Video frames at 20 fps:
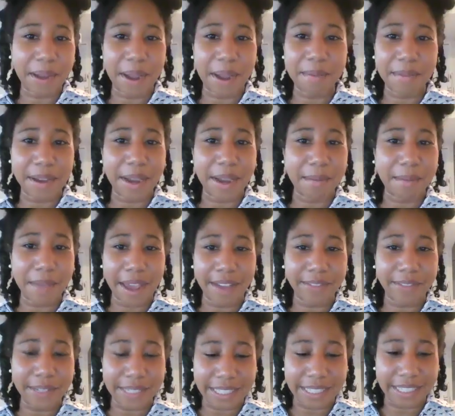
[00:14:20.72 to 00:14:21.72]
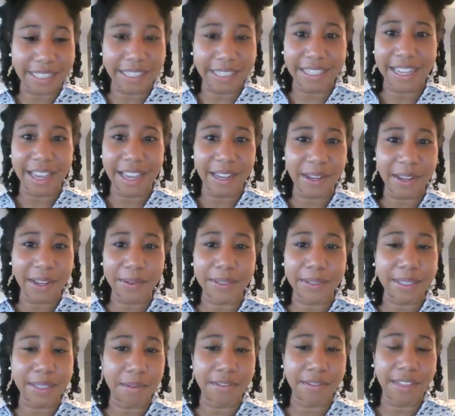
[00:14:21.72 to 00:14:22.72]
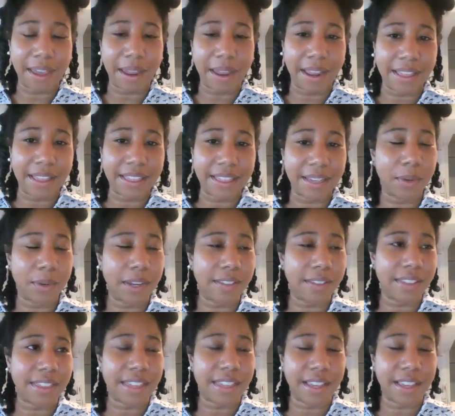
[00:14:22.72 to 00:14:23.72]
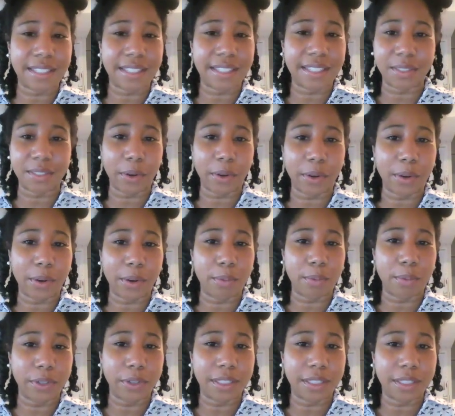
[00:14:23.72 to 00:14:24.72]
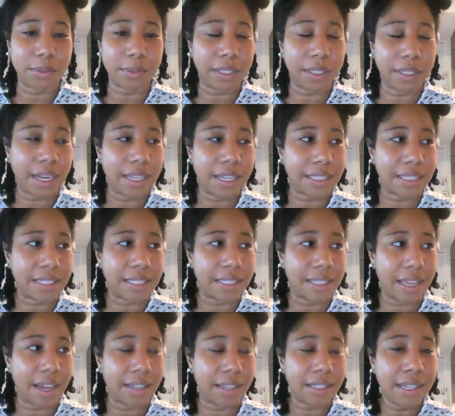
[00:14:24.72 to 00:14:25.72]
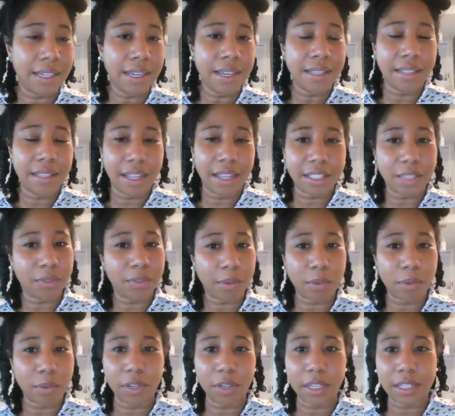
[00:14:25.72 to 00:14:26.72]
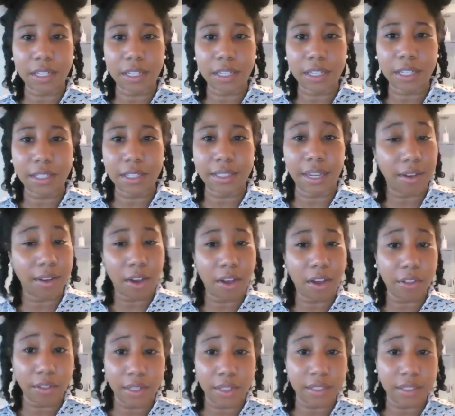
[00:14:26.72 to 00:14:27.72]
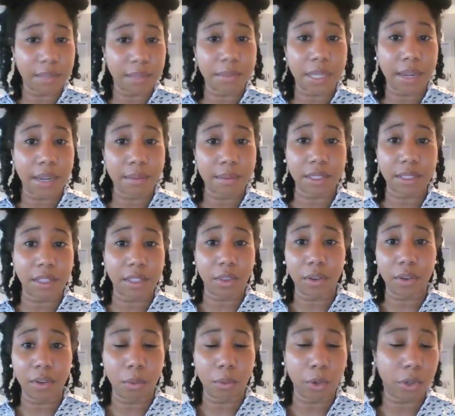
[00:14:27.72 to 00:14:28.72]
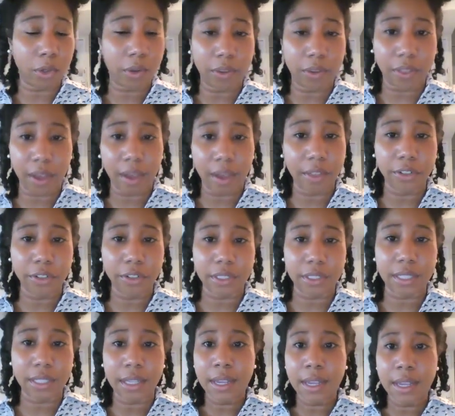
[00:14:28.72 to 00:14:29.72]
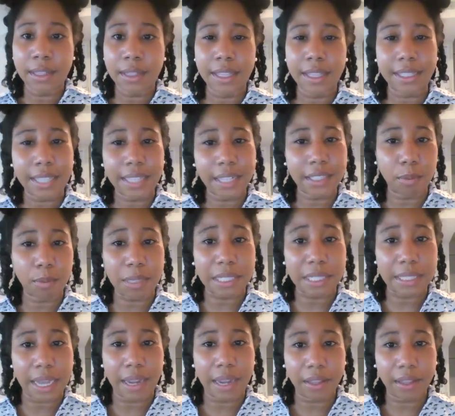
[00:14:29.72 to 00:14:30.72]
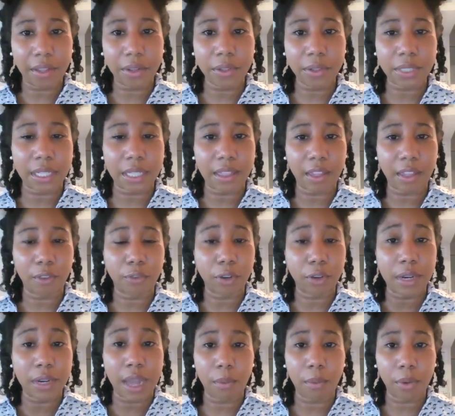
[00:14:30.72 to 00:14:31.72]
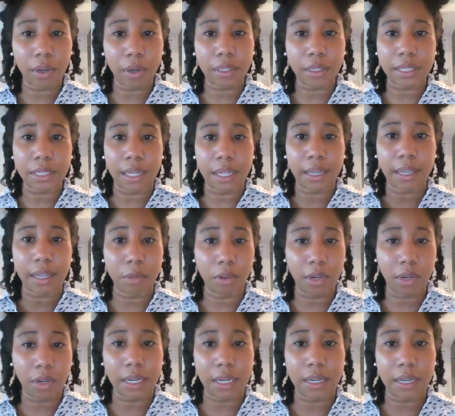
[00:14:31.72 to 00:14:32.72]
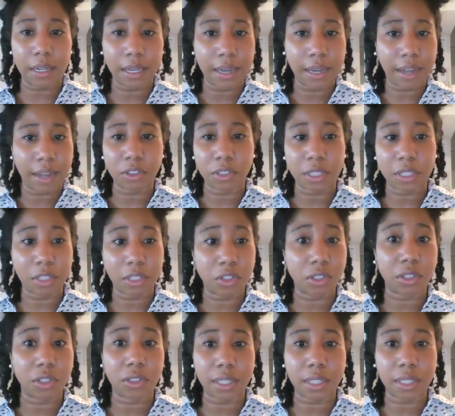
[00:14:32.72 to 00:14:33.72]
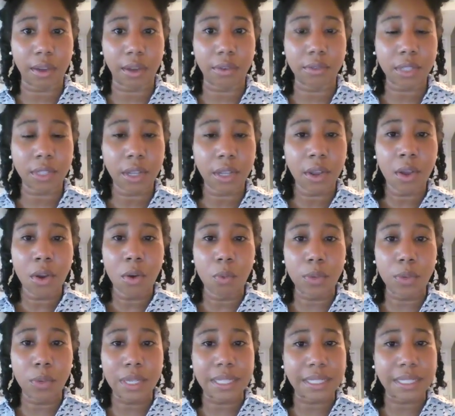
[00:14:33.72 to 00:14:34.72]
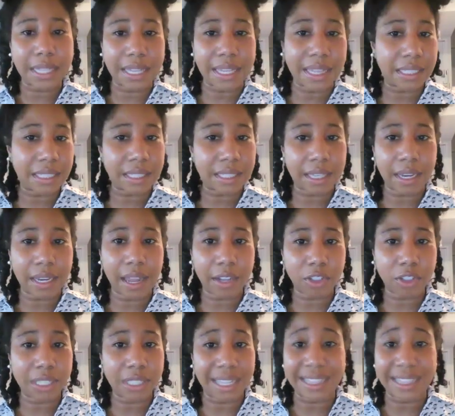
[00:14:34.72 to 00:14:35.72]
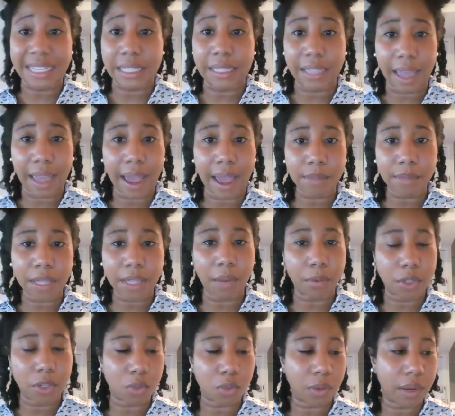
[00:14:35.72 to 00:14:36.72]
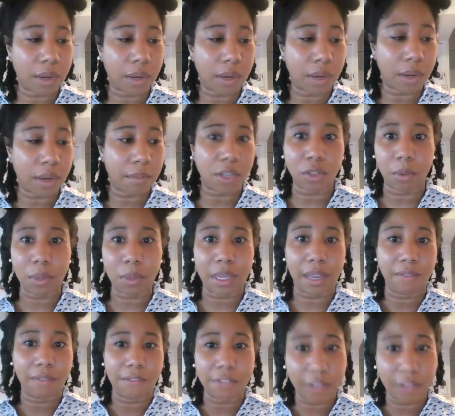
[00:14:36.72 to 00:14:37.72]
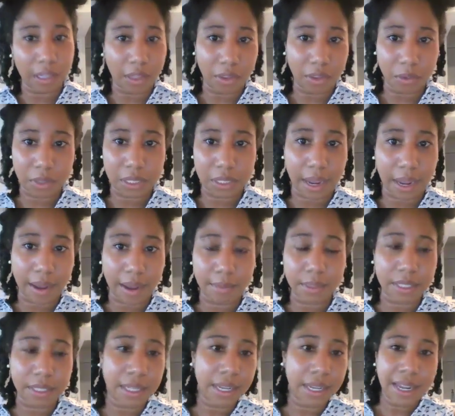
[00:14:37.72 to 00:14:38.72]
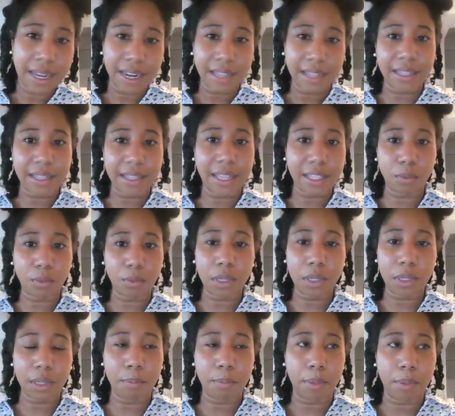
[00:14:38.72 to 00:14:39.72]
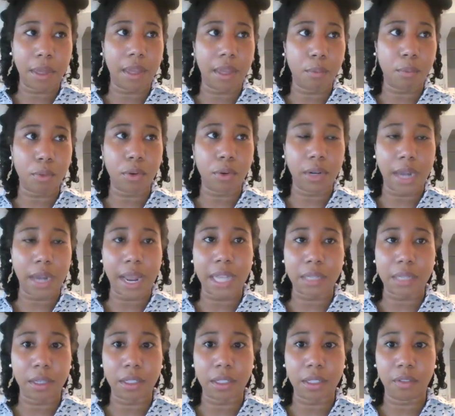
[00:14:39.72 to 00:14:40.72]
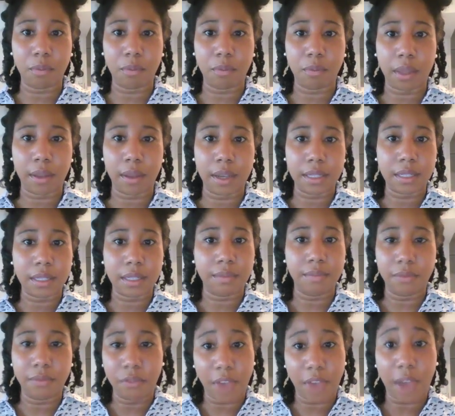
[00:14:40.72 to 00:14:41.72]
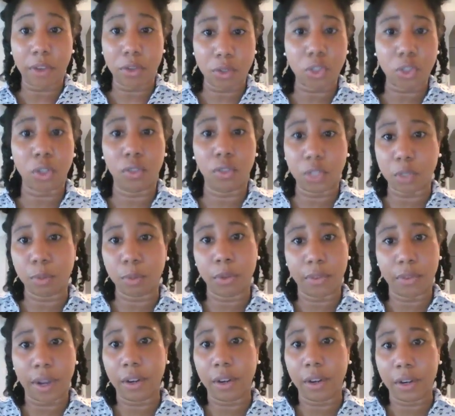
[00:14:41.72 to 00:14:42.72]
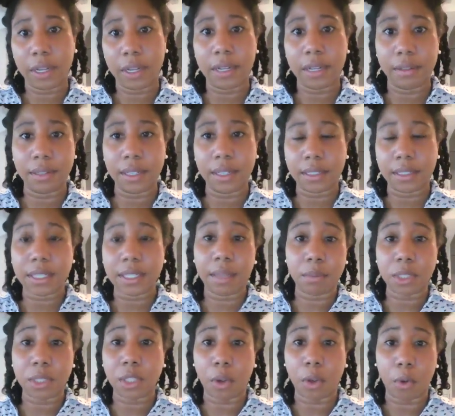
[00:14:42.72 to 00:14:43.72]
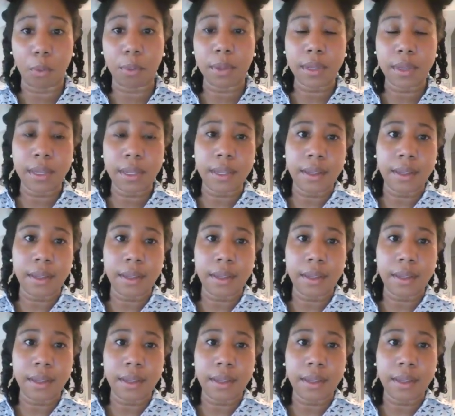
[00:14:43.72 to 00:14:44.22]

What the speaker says: I'm happy to echo some of that. I think one of the things that's very important to realize is that lots of communities and sometimes in the work with others, they tend to be silos. And I think for networks and community connectors such as ourselves, we see these connections and these gaps, and we just want to make sure that we can fill in those gaps. And I think that's a really big, important aspect of being a value service provider in some scope.